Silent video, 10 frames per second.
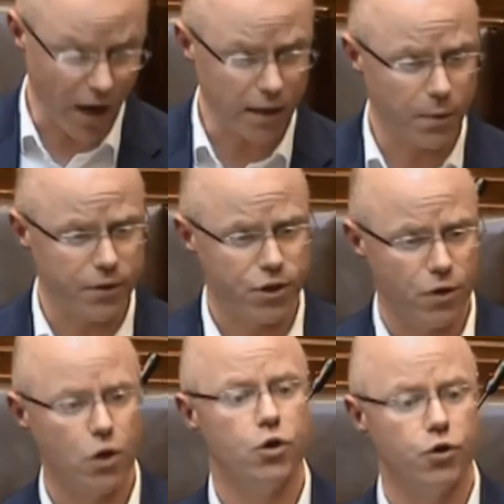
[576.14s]
to
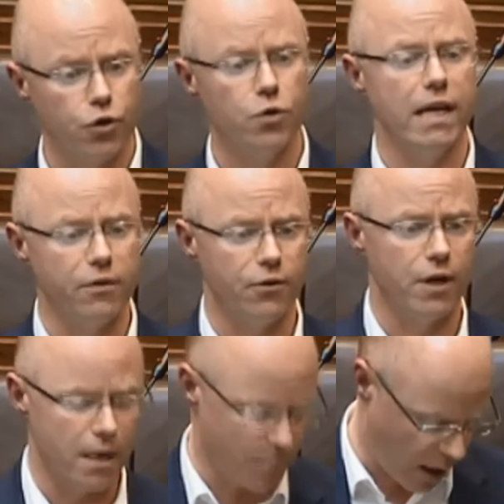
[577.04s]
introduce truly
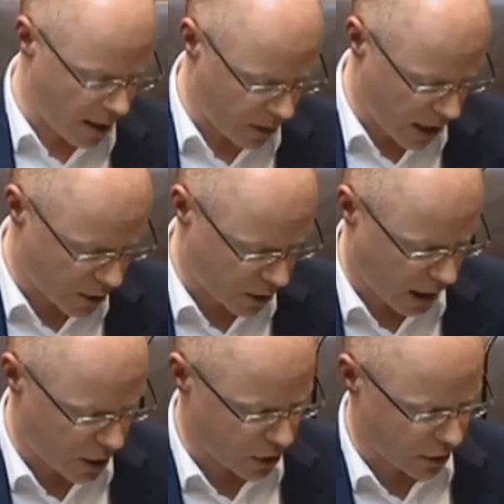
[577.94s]
free primary education